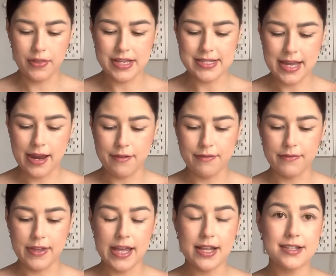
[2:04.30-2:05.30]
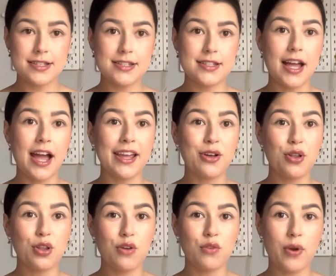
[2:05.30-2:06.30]
this outfit, I got
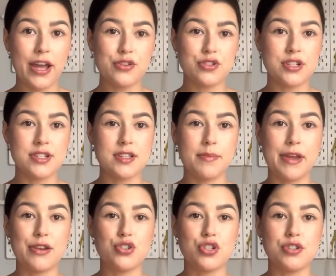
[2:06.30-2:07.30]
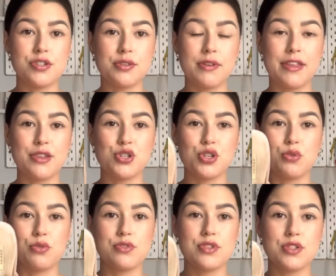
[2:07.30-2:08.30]
a lot of questions about shoes throughout the
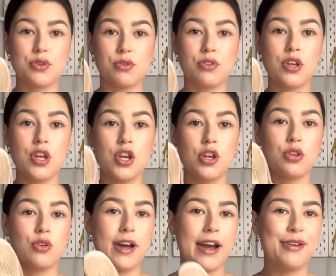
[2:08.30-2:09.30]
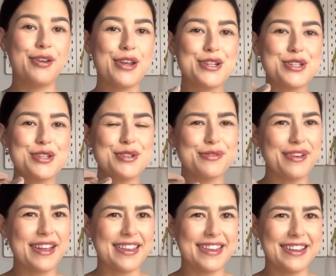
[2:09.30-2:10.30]
show. So you'll have to excuse the
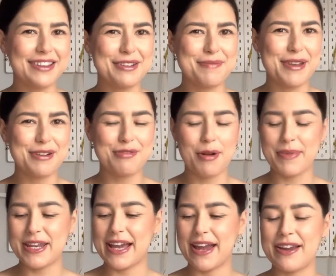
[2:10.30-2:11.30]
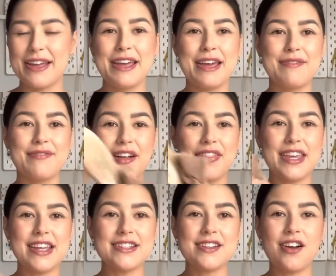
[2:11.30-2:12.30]
fact that they look a bit grubby now. But
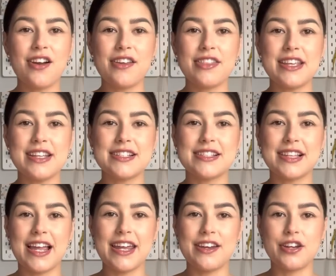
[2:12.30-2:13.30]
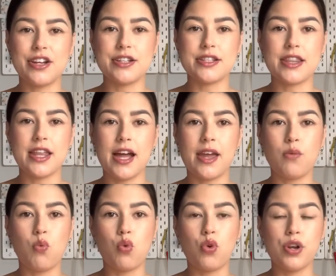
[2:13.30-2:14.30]
these are the sliders that I
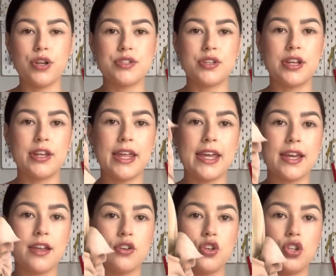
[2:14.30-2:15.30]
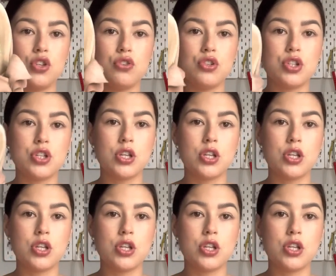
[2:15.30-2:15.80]
wore. So they're like a nude